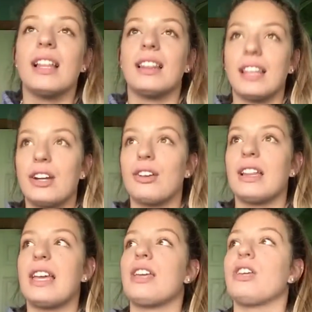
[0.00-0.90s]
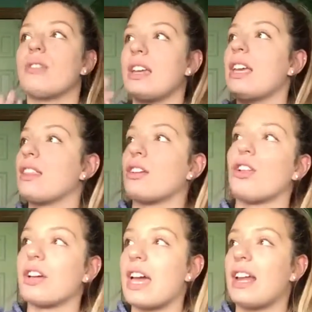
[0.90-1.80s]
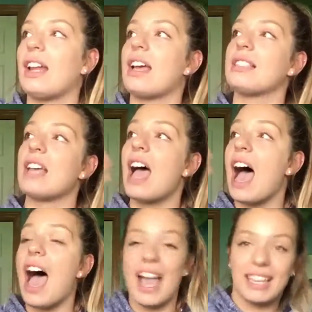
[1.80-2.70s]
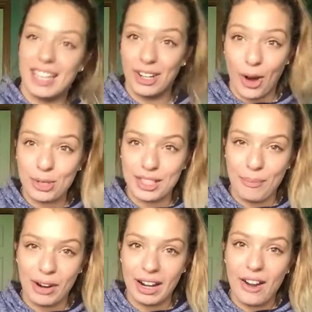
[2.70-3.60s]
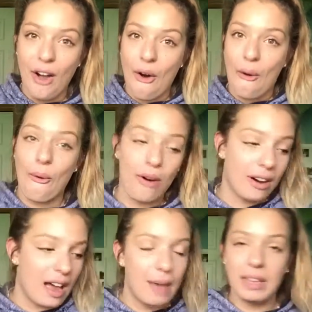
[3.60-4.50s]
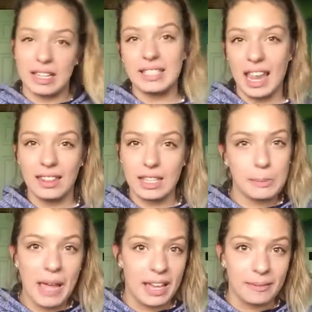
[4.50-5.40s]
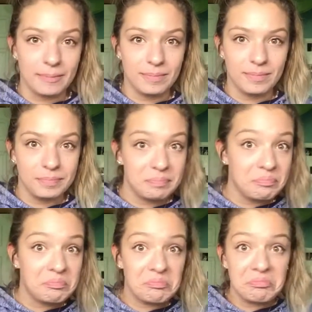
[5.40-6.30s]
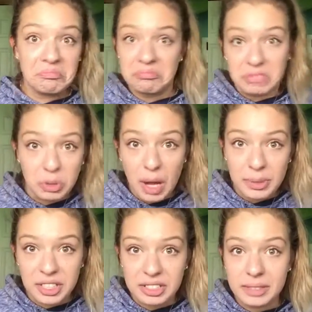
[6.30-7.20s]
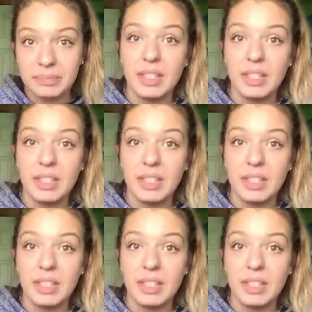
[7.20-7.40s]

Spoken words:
Literally, you can either look at it as I can go somewhere, or I'm going to stay in this pit. Two options.